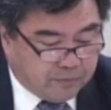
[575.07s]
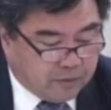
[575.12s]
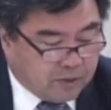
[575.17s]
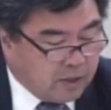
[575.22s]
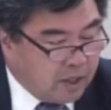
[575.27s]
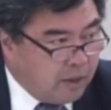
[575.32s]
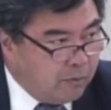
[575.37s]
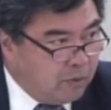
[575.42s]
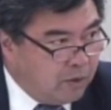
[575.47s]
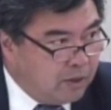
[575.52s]

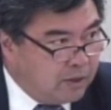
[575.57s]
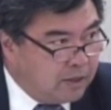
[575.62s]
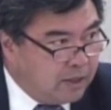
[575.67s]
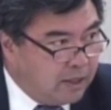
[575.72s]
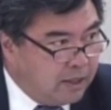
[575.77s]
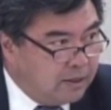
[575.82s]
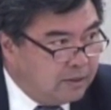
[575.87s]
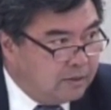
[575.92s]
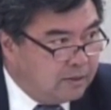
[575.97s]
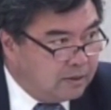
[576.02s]
job well
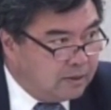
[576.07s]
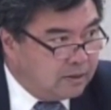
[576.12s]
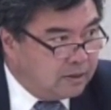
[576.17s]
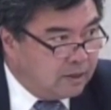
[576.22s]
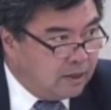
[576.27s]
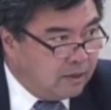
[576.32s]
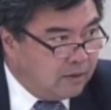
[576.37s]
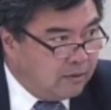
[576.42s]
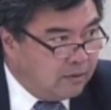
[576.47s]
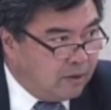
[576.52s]
done. So
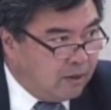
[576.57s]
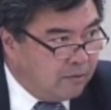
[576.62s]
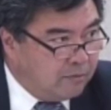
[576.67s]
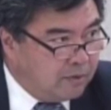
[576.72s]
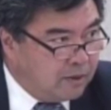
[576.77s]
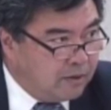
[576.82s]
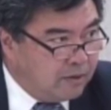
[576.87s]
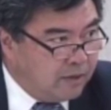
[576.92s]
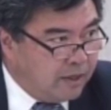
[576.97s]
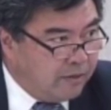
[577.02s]

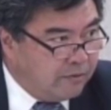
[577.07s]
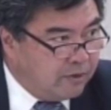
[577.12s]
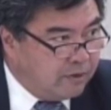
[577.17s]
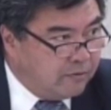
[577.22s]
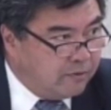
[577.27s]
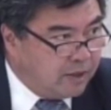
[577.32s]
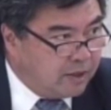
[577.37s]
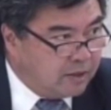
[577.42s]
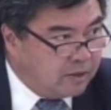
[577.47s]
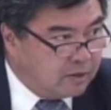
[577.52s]
hopefully we'll have our
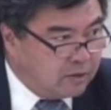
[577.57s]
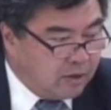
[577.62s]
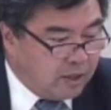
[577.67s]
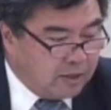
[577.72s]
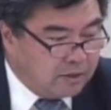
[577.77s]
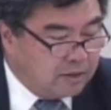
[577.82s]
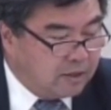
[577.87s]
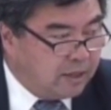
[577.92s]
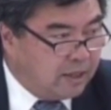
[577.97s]
fingers crossed on